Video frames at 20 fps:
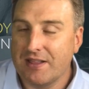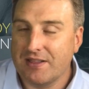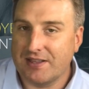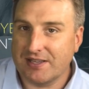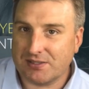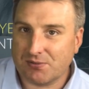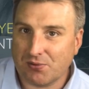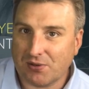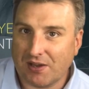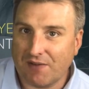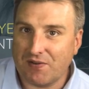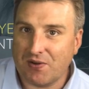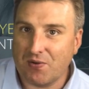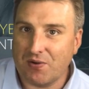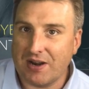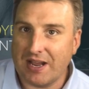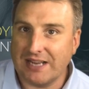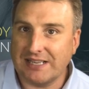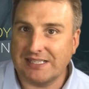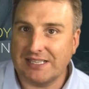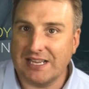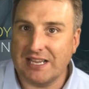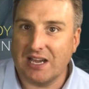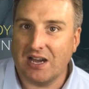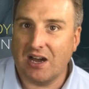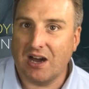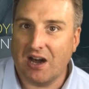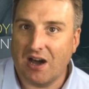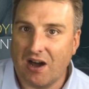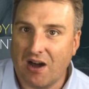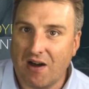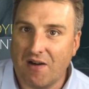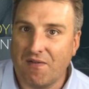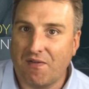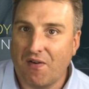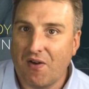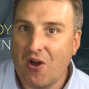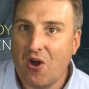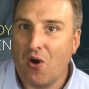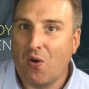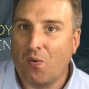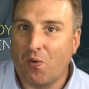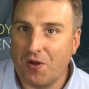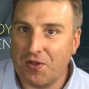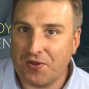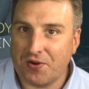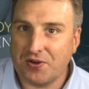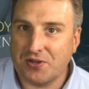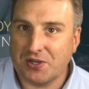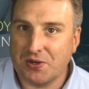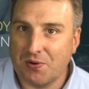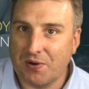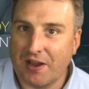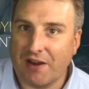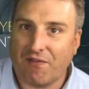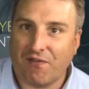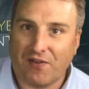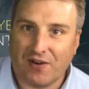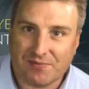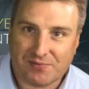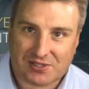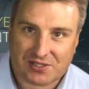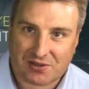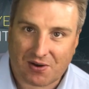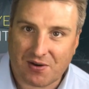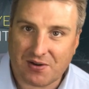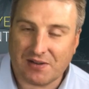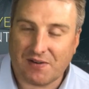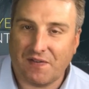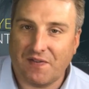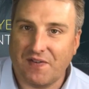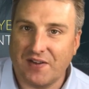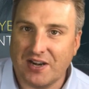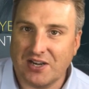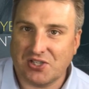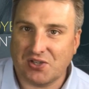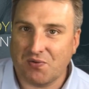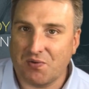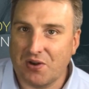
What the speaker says: This will give you an idea of what they're doing from start to finish.